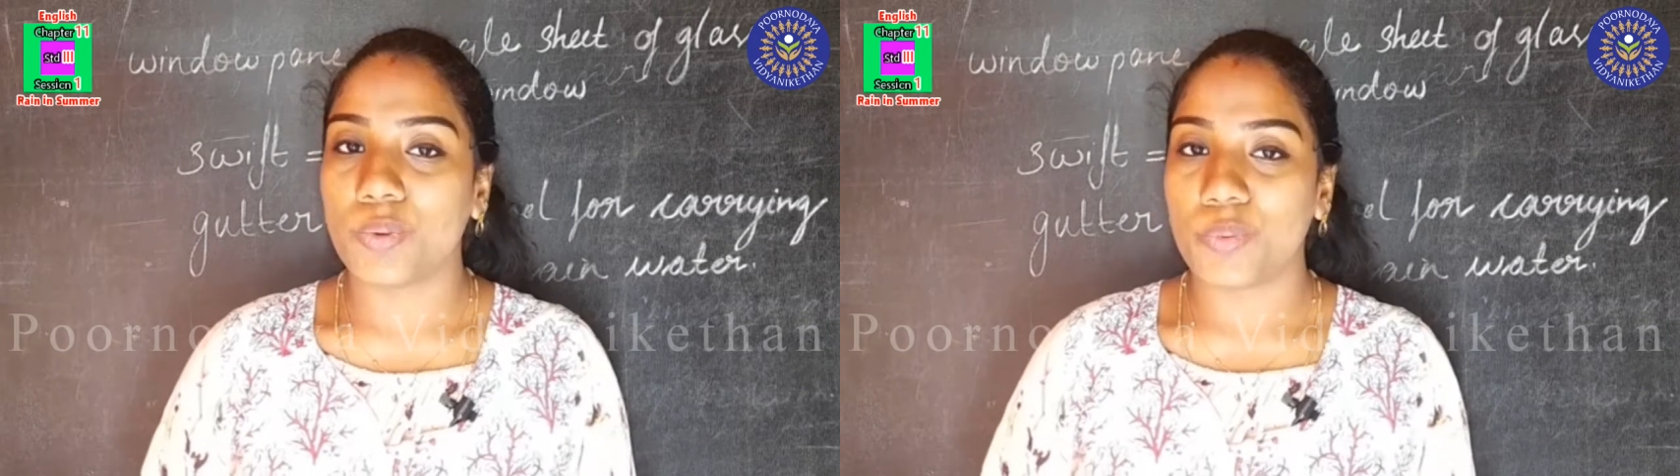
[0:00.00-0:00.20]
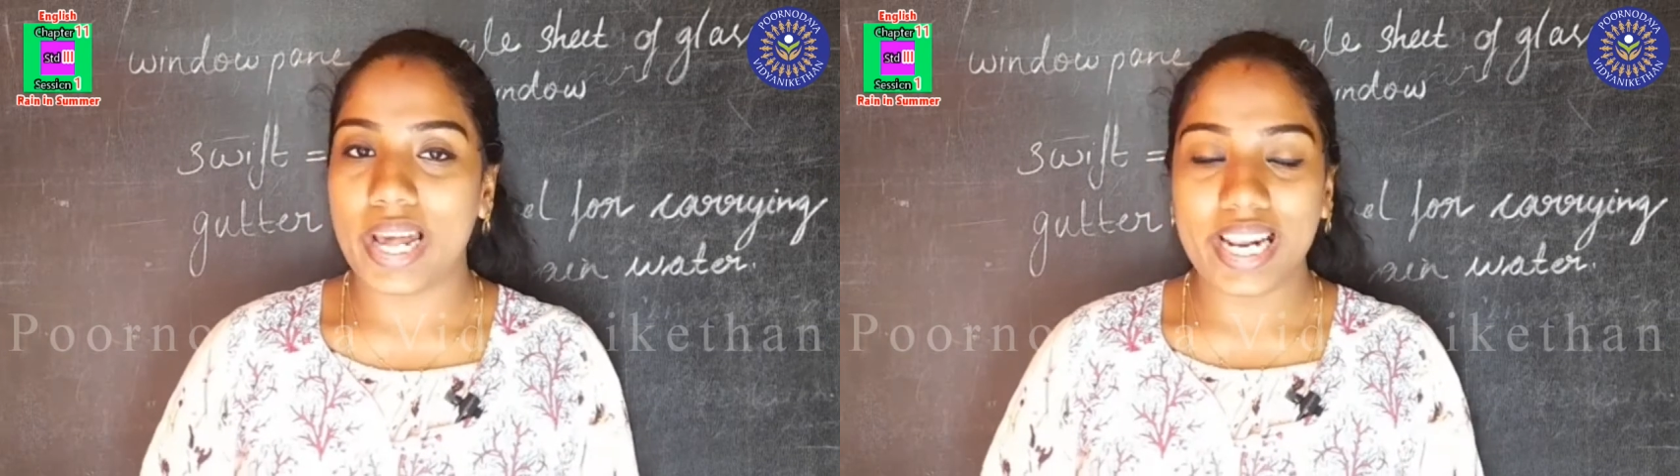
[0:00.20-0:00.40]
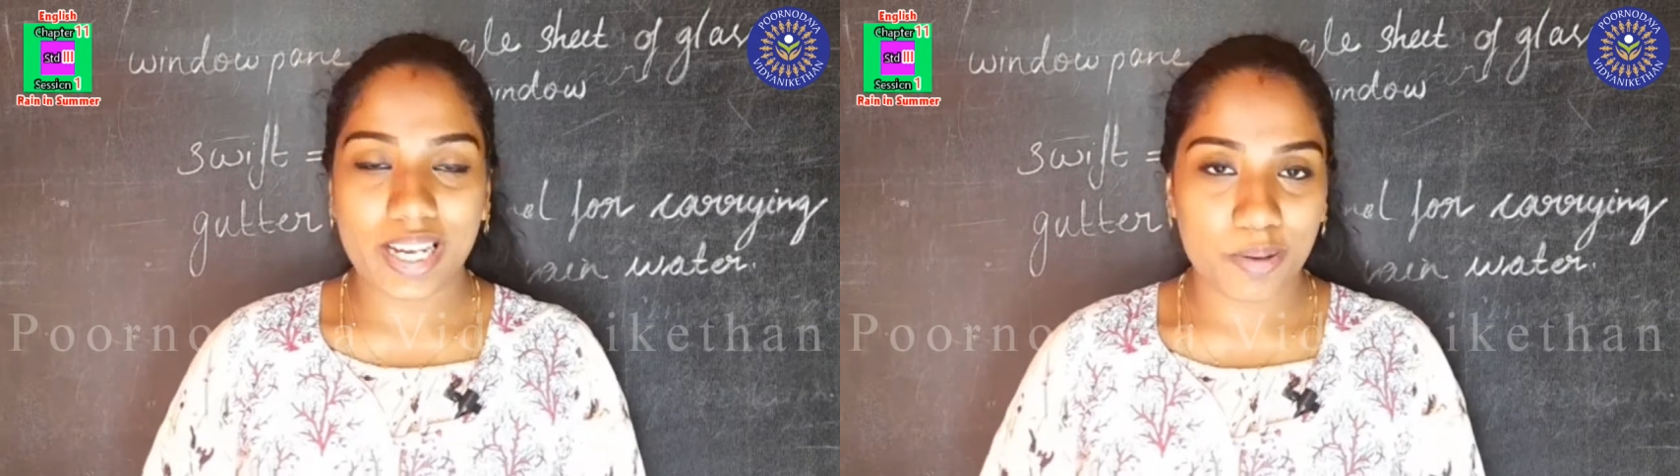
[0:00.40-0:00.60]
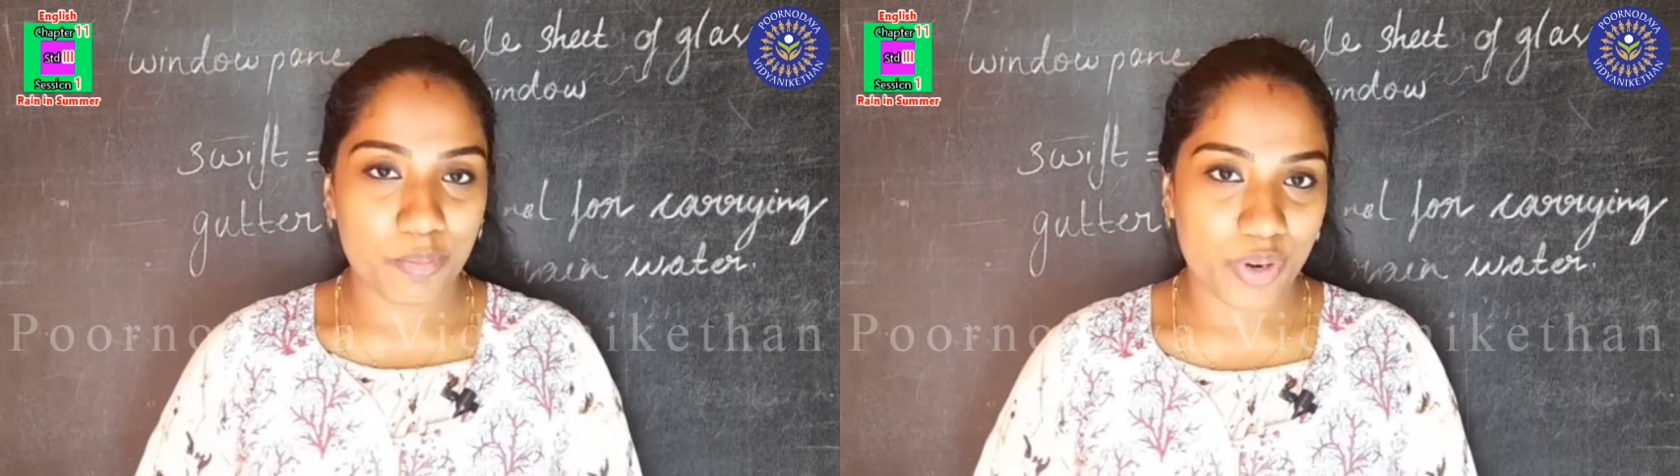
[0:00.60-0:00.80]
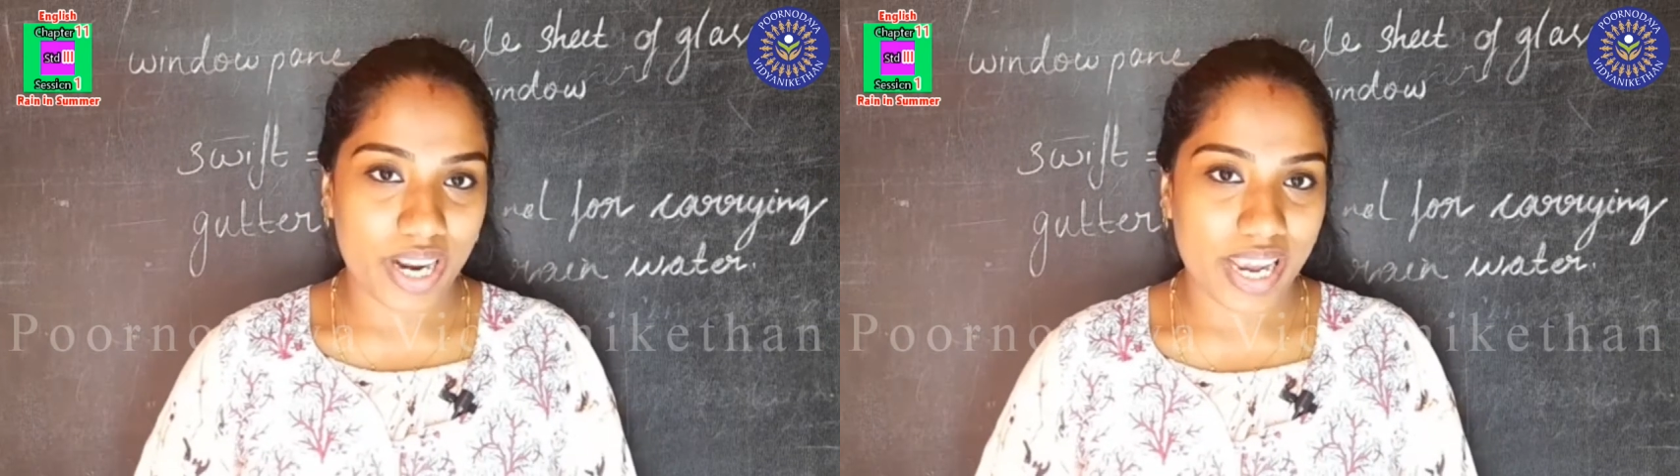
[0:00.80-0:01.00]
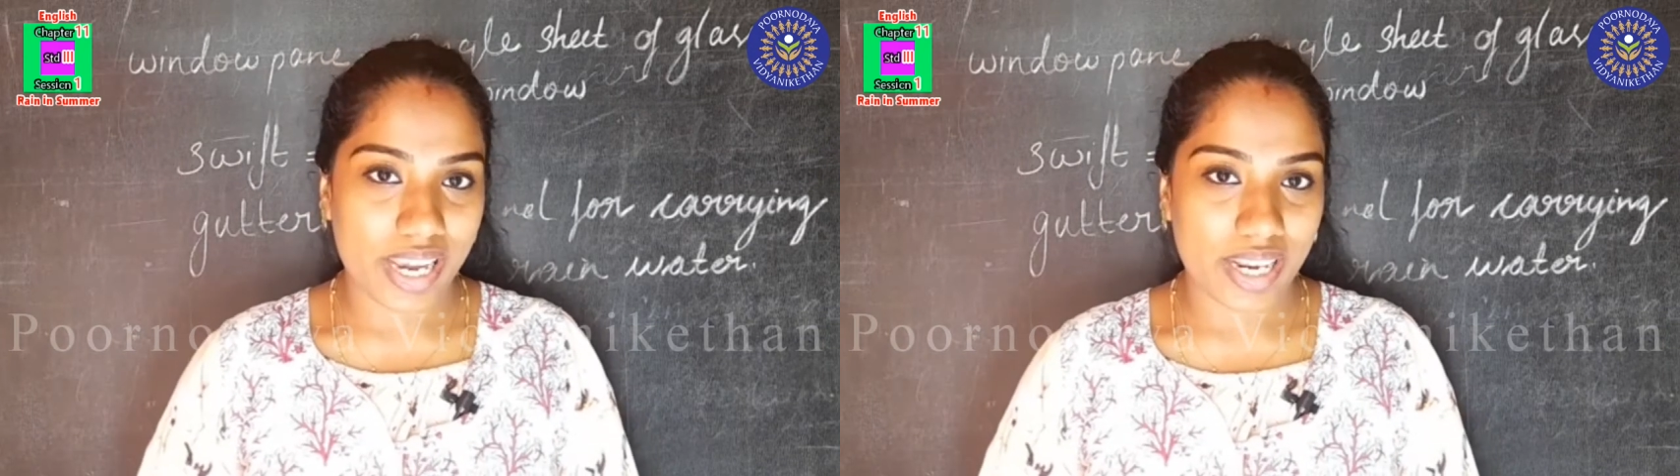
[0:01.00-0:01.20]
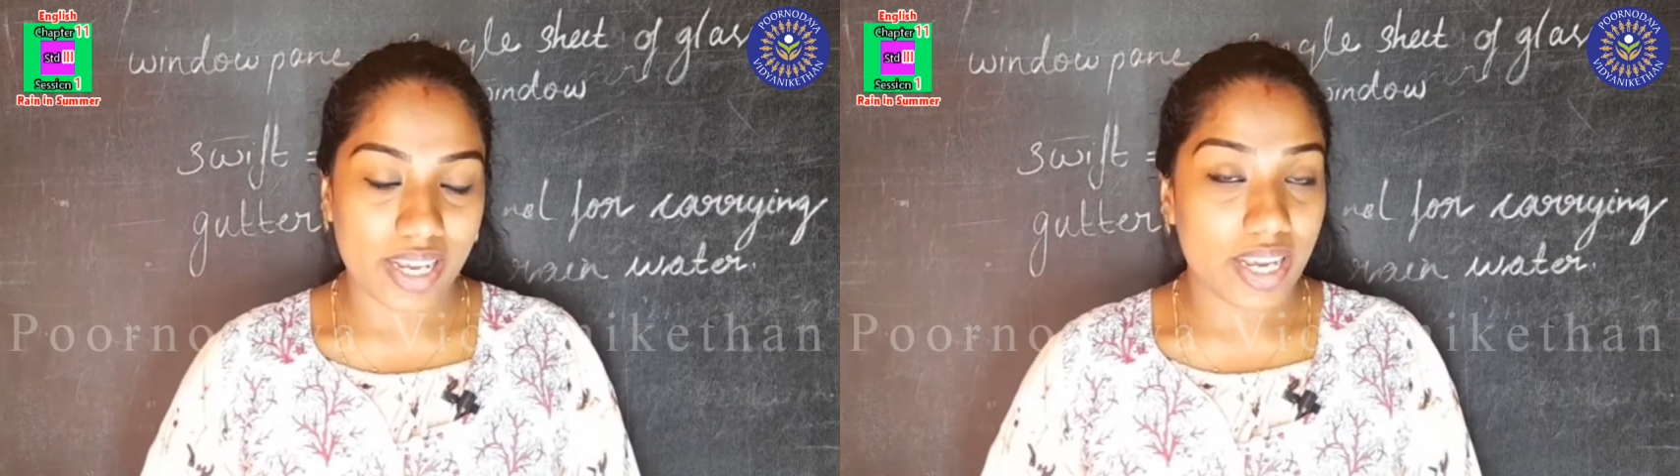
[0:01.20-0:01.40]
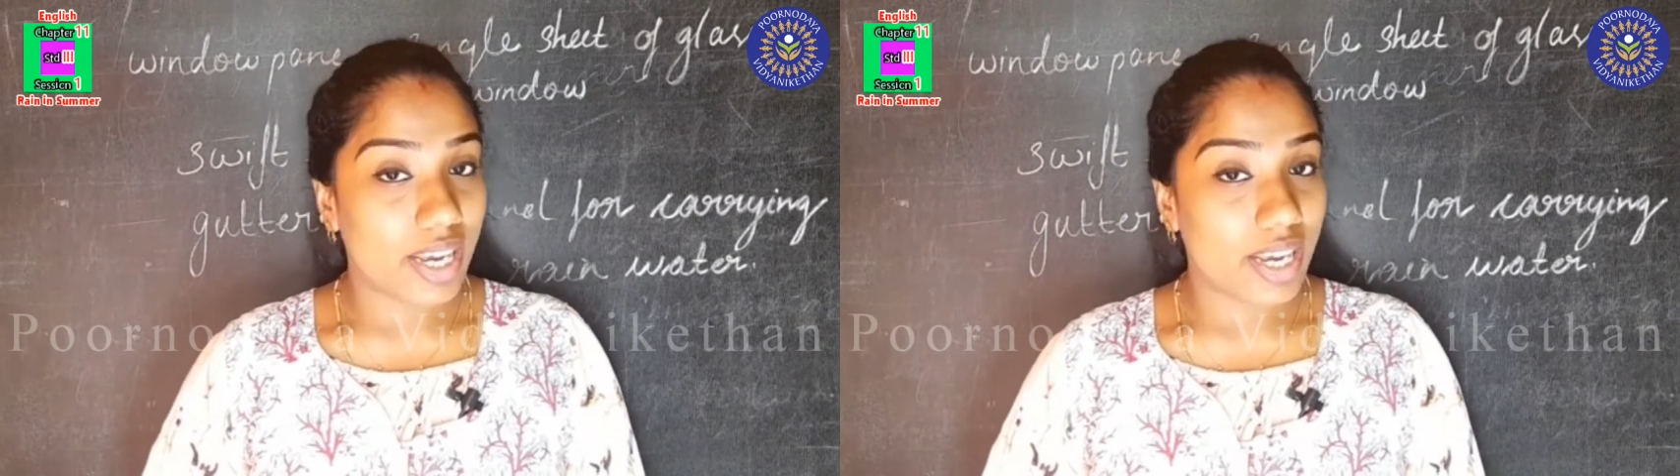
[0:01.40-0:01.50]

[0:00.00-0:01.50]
welcome rain.